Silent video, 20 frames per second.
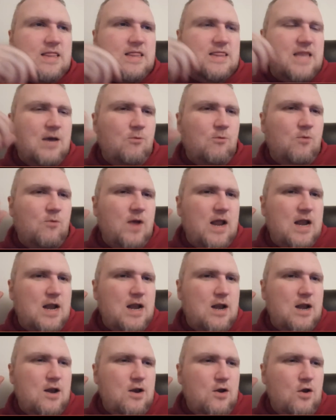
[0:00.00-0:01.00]
that went
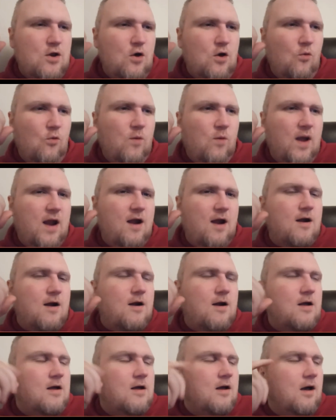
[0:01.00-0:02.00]

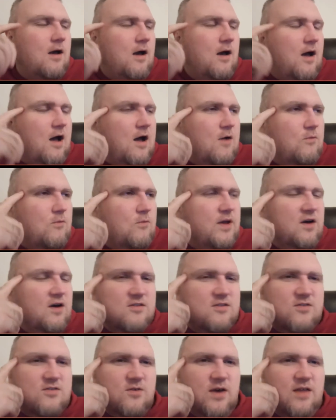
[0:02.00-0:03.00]
nowhere. Uh, we
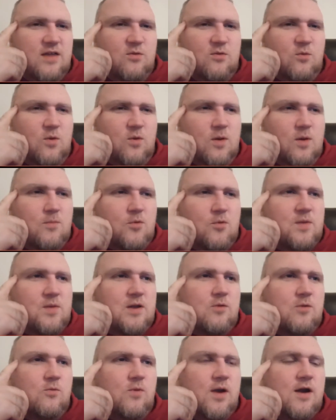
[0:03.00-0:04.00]
also had the one
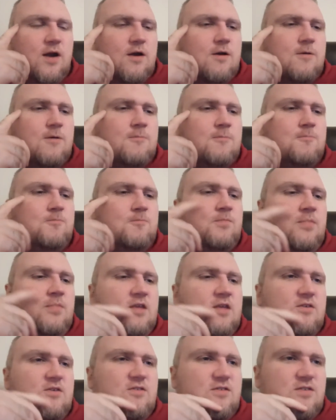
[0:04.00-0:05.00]
moment where
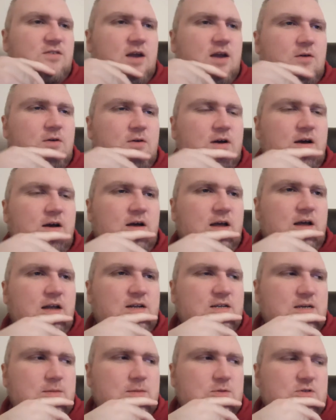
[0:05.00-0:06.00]
Sarah
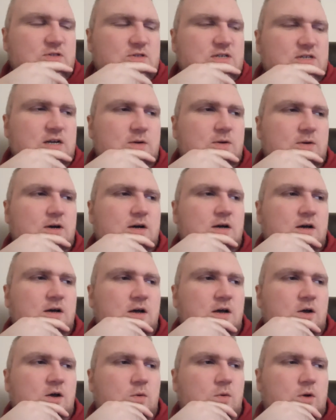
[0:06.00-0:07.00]
and Double Sarah
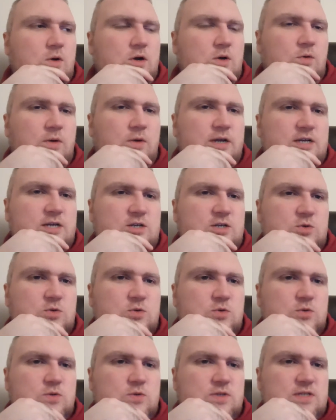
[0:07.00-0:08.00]
were going
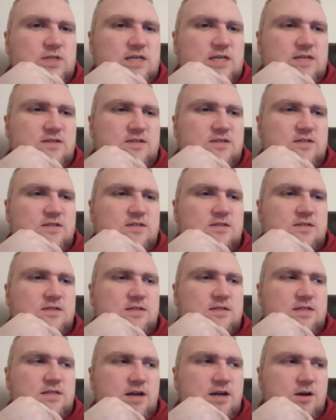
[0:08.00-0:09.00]
to this
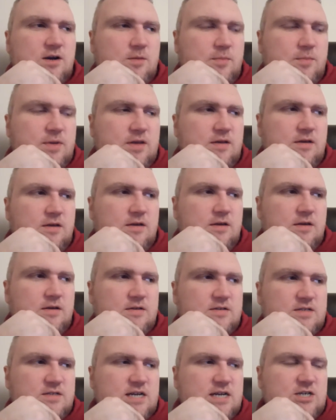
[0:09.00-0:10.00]
therapy
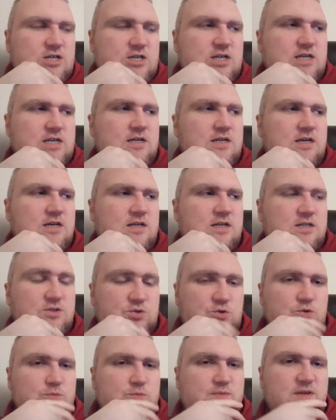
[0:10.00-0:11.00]
session, this
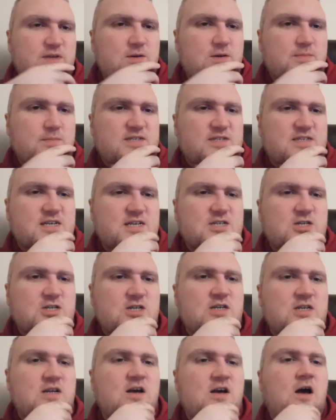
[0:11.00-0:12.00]
group therapy
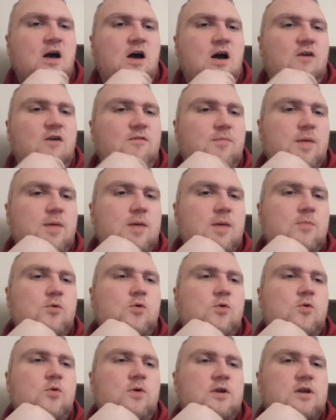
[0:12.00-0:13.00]
session of
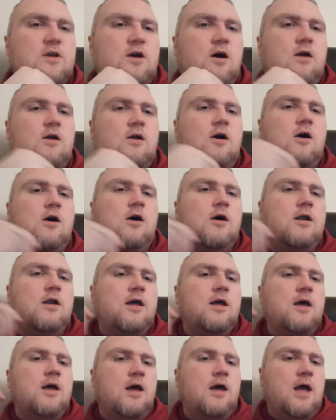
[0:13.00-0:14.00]
people who had gone
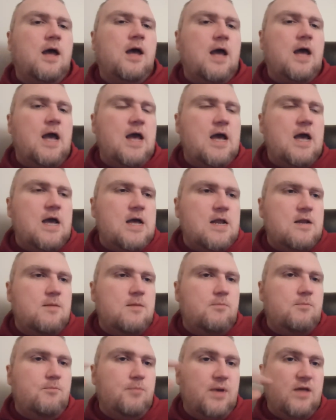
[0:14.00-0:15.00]
on
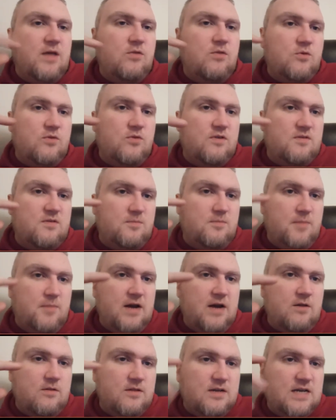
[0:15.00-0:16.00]
and been through this
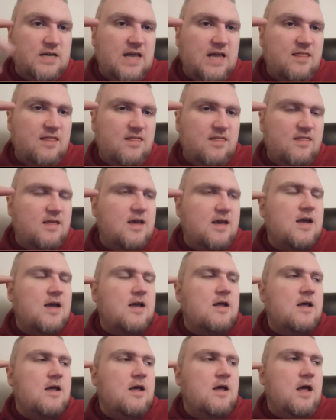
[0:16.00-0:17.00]
battle of death
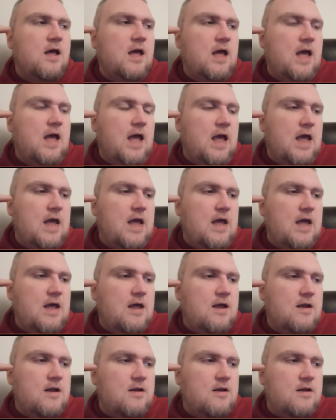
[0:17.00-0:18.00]
thing
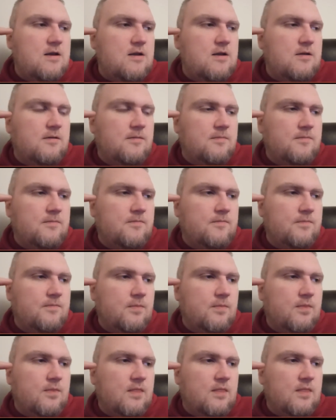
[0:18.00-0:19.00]
and
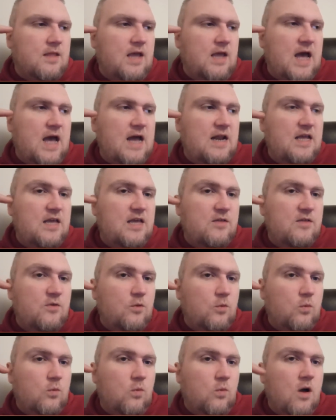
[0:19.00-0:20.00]
had either
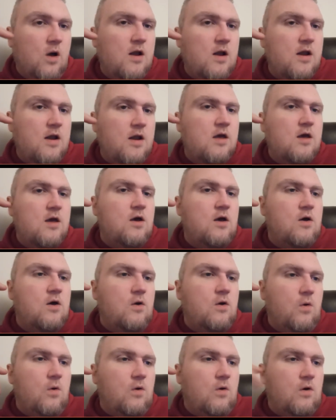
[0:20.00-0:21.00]
won
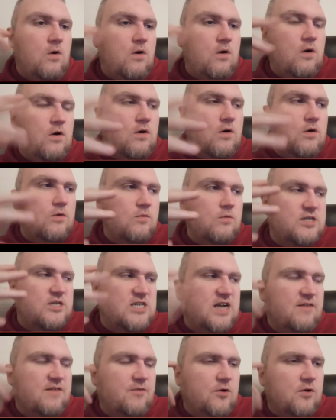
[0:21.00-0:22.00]
or
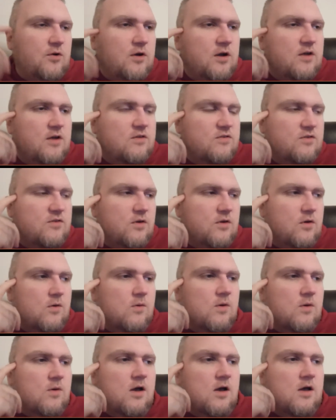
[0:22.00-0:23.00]
whichever.
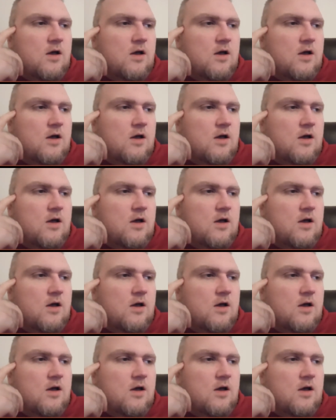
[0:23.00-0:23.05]
So